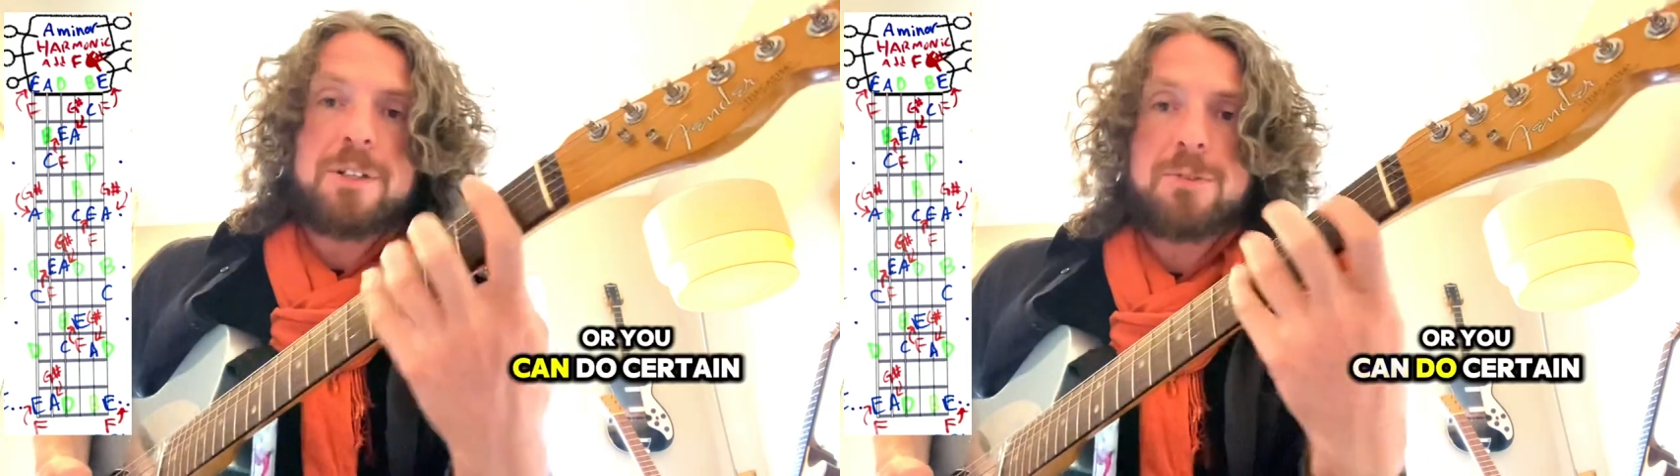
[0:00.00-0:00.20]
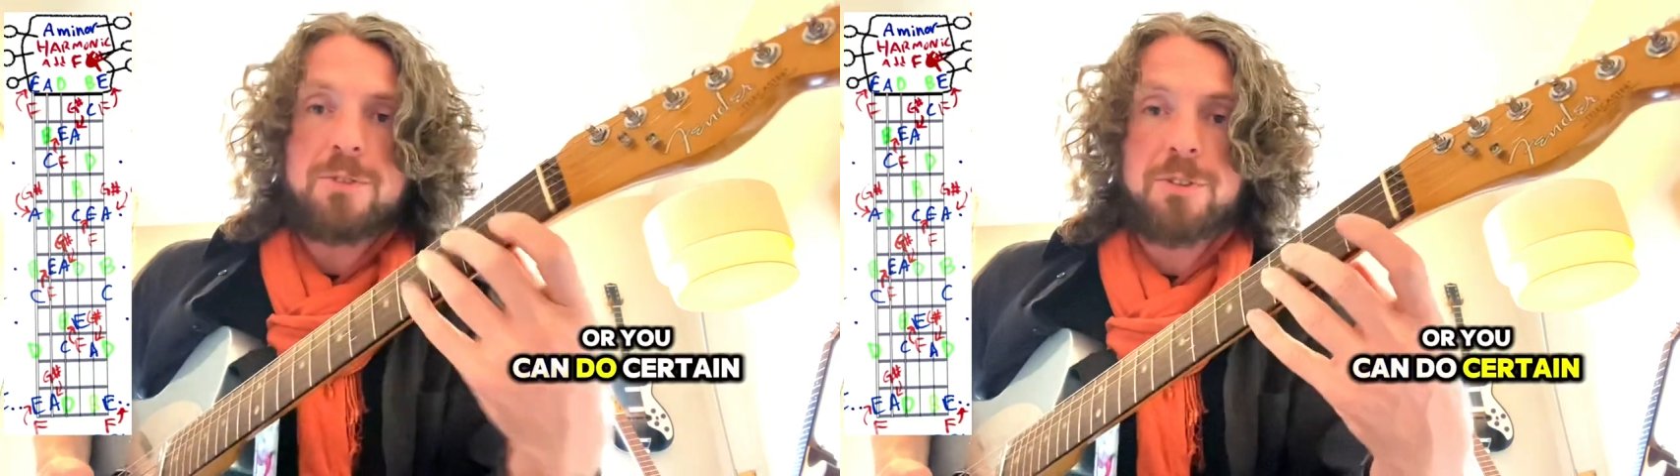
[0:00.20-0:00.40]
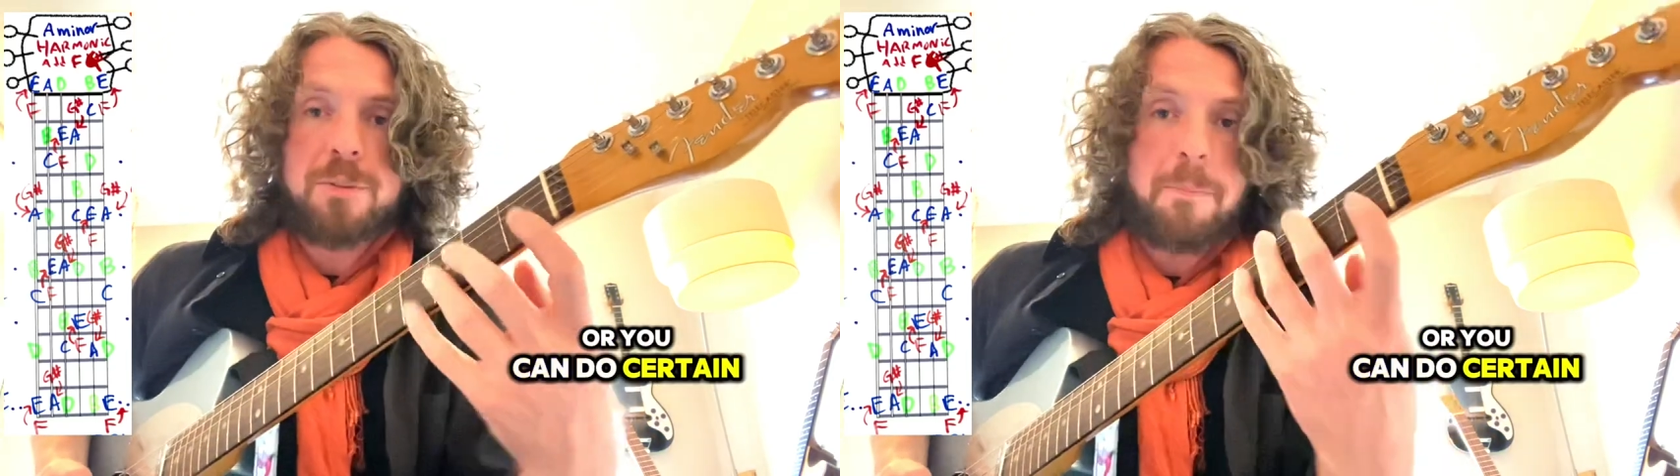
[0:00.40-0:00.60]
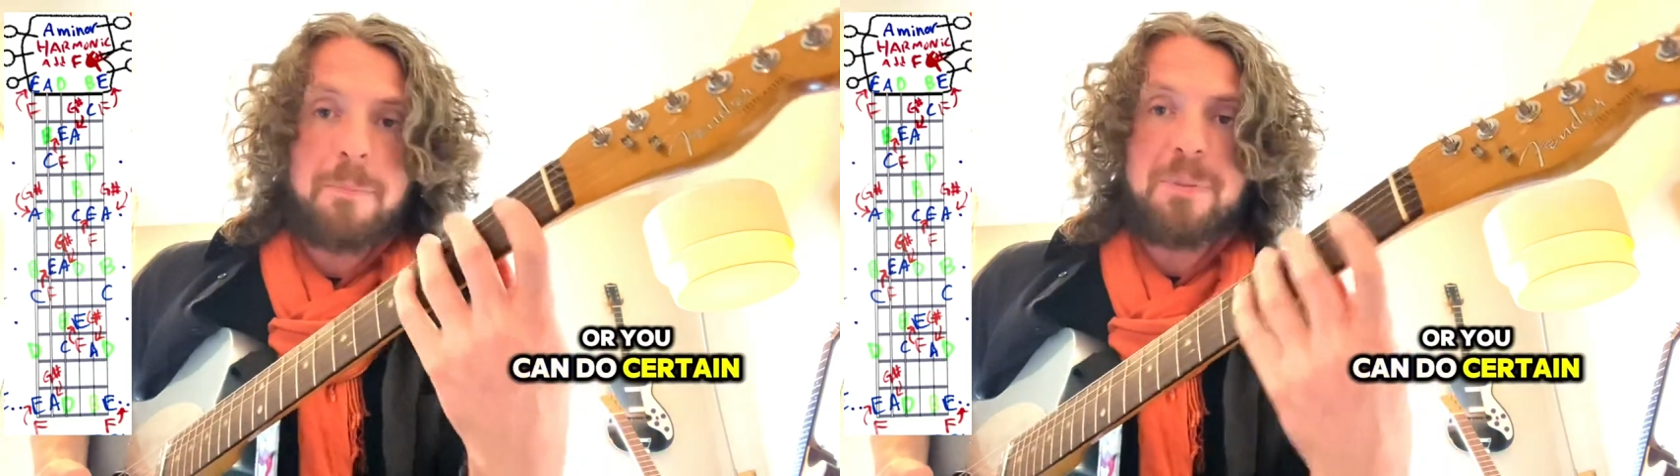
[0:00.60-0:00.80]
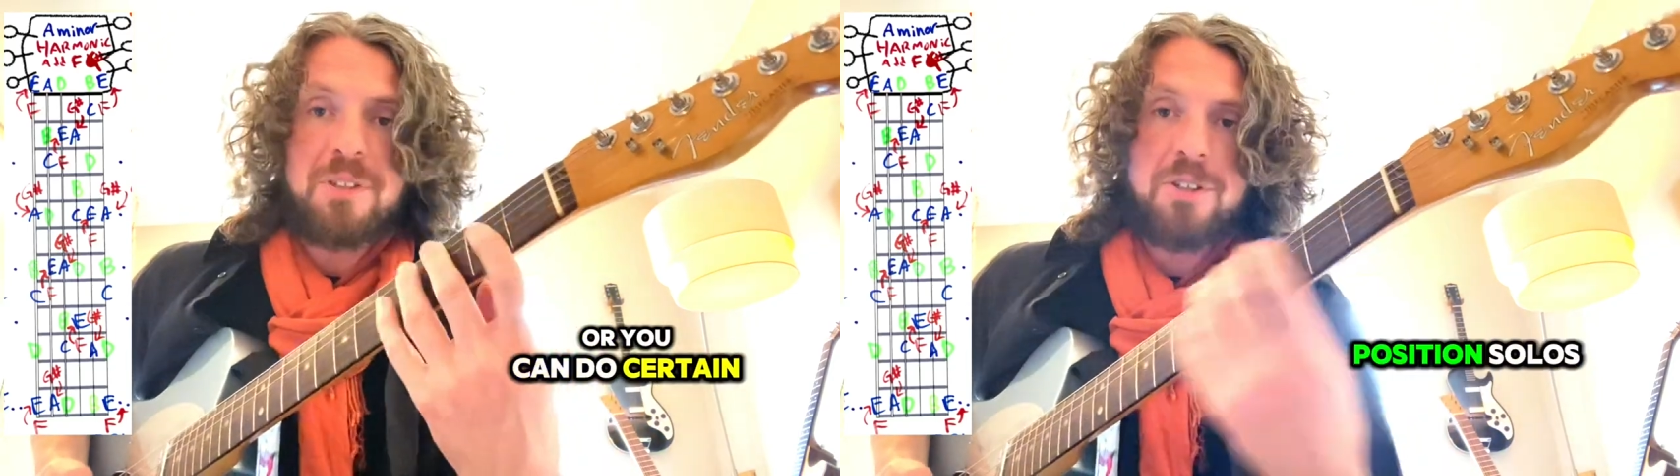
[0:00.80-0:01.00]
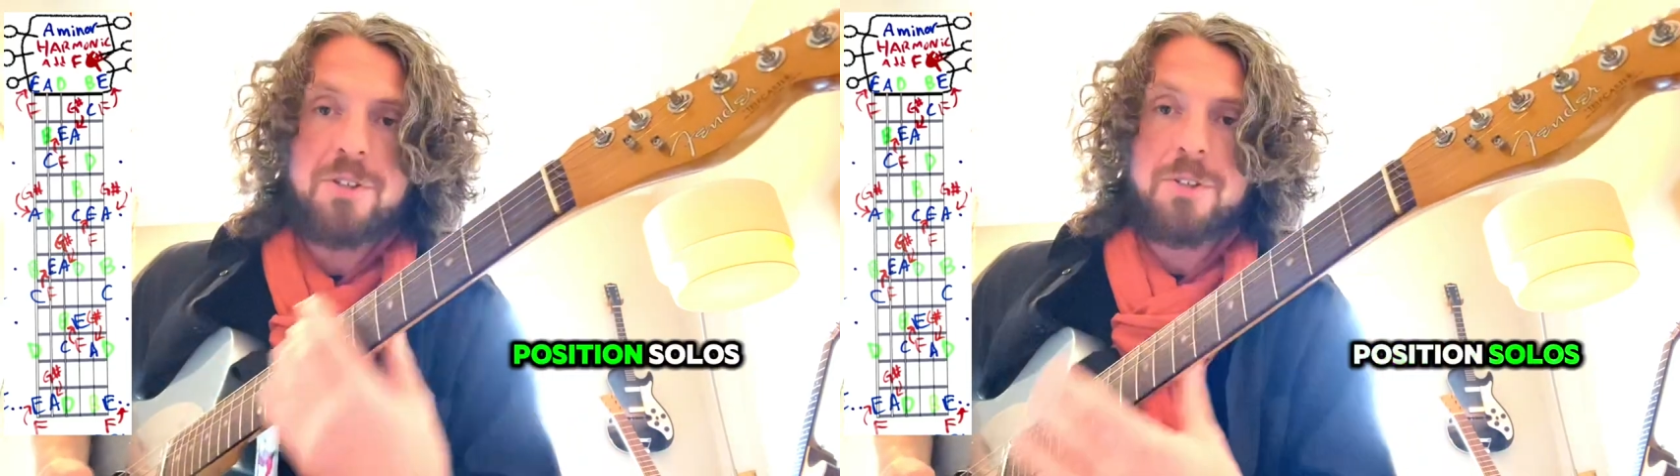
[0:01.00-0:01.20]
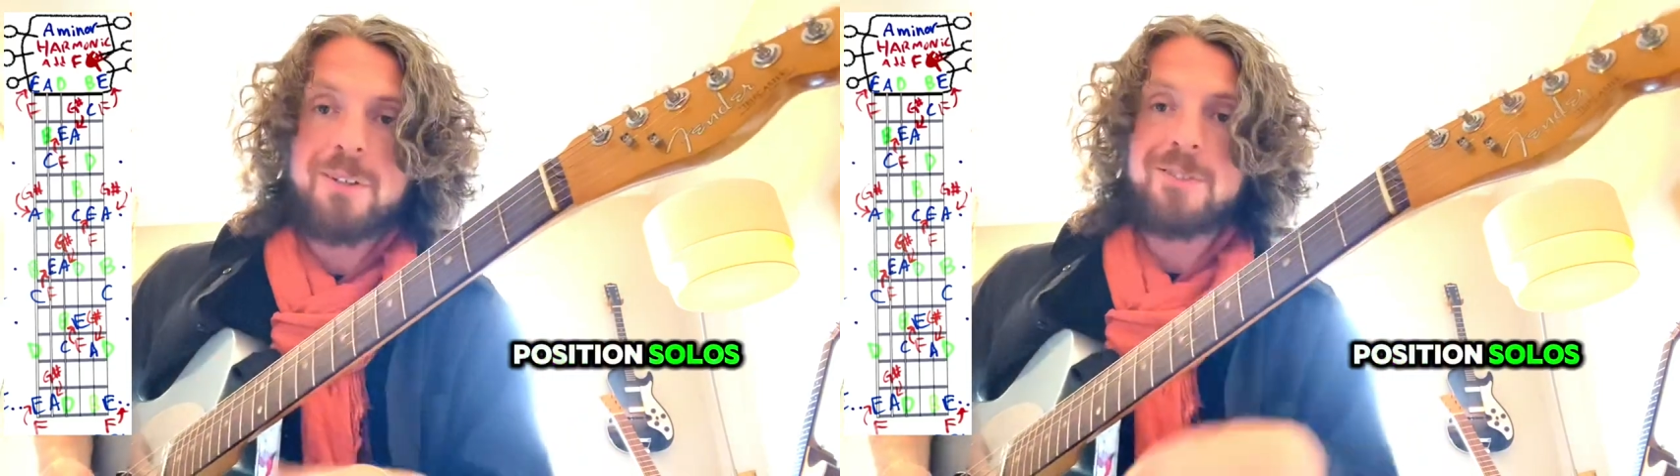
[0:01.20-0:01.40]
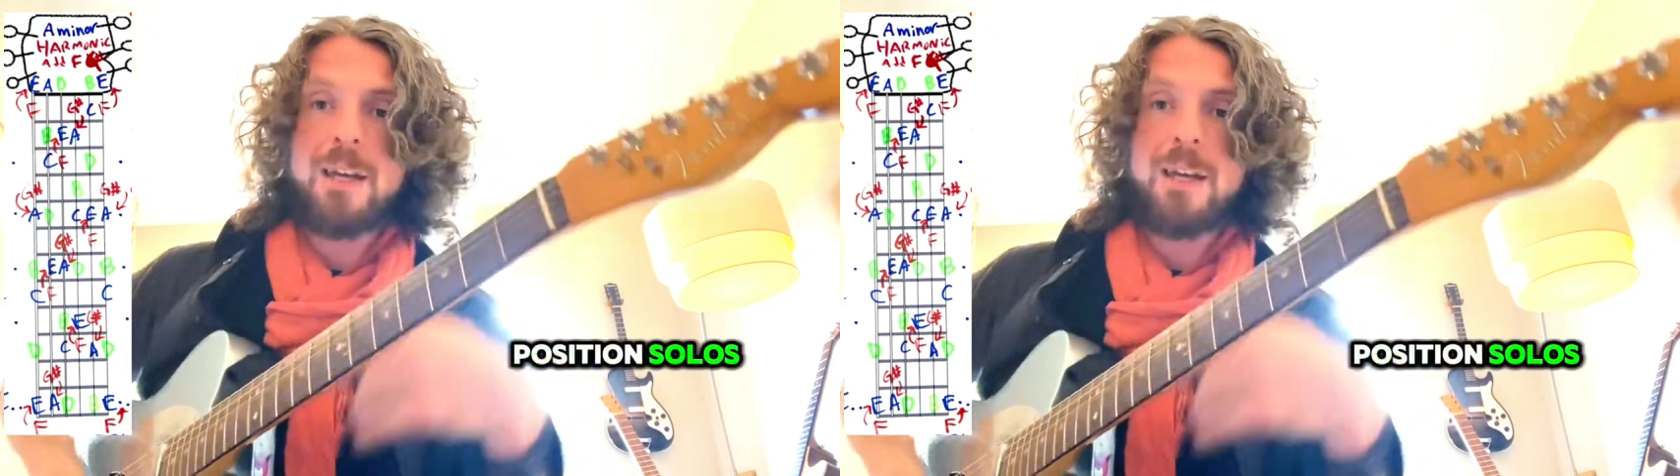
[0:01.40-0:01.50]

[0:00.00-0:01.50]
could do certain position solos.